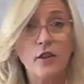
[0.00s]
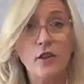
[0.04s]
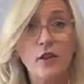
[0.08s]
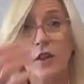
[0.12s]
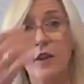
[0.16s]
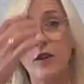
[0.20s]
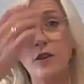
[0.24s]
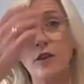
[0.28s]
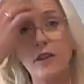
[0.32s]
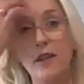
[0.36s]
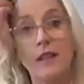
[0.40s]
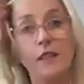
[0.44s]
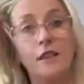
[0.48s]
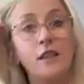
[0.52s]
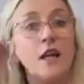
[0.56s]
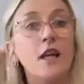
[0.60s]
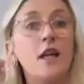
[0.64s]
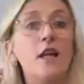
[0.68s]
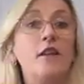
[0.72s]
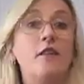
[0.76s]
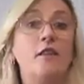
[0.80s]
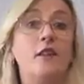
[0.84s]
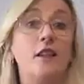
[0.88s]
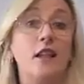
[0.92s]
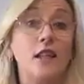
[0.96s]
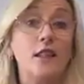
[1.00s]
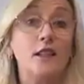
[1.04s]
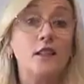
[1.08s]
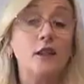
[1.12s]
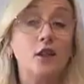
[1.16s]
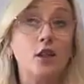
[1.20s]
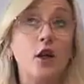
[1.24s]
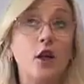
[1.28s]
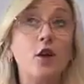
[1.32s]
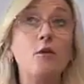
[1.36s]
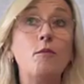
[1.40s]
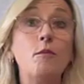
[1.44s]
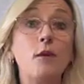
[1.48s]
There's
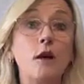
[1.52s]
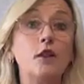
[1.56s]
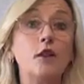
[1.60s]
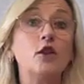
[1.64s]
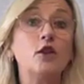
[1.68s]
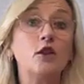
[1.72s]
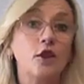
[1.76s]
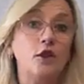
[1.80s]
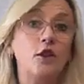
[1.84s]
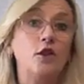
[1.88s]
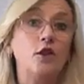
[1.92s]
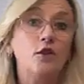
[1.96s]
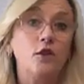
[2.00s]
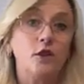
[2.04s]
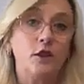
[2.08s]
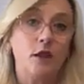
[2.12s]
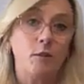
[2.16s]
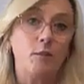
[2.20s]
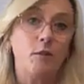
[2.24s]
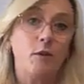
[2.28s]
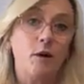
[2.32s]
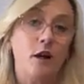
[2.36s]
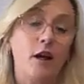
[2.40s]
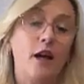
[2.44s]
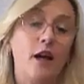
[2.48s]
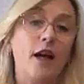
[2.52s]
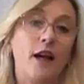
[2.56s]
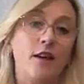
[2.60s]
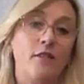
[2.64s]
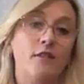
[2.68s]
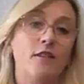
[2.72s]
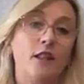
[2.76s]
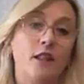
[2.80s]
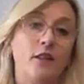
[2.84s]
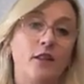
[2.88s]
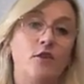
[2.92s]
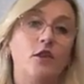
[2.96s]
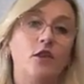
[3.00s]
so much to use. I
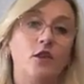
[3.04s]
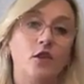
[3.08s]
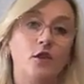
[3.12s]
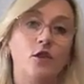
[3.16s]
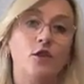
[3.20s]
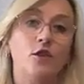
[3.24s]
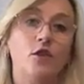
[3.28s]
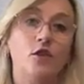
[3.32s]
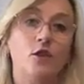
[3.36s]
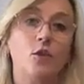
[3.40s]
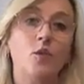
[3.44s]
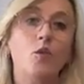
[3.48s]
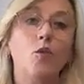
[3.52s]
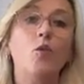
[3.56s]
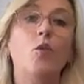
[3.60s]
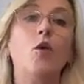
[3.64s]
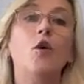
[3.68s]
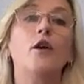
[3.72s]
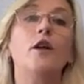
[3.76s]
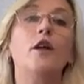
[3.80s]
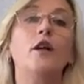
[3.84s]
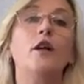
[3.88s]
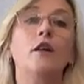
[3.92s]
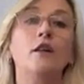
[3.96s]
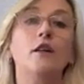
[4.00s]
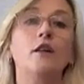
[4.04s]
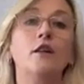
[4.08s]
haven't even used what